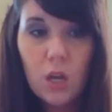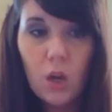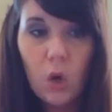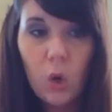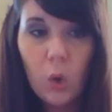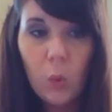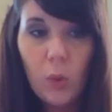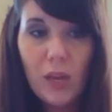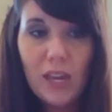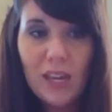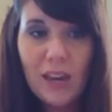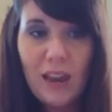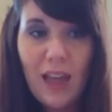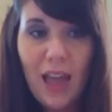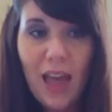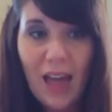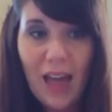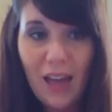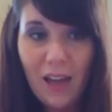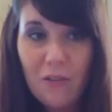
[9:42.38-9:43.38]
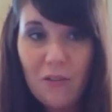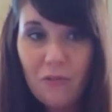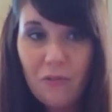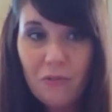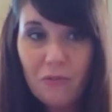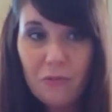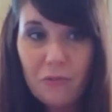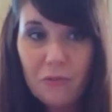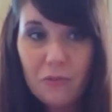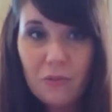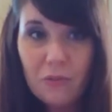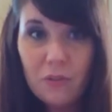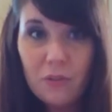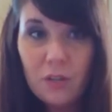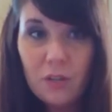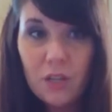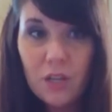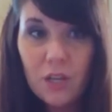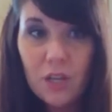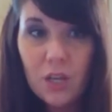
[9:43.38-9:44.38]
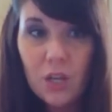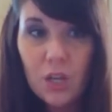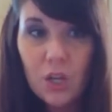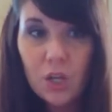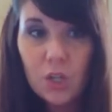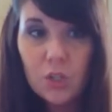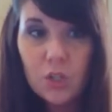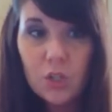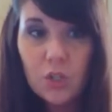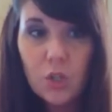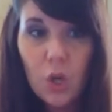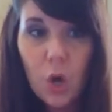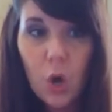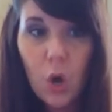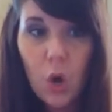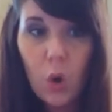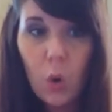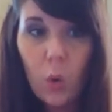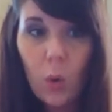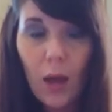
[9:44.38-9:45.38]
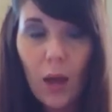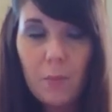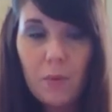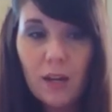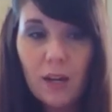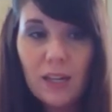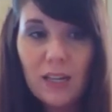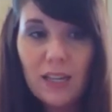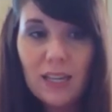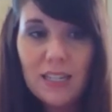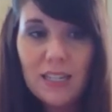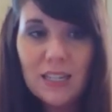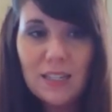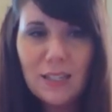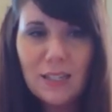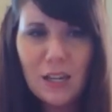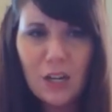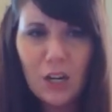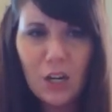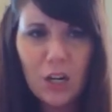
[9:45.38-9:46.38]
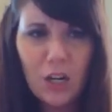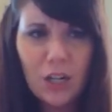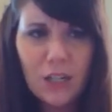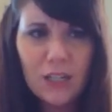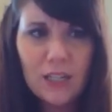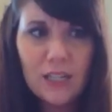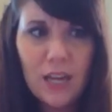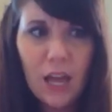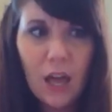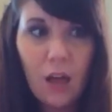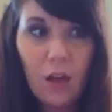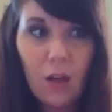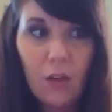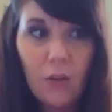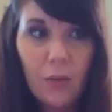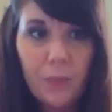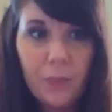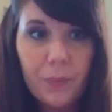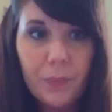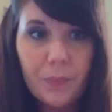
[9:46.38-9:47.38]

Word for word: a week and a half. So I'm not going to get to see her until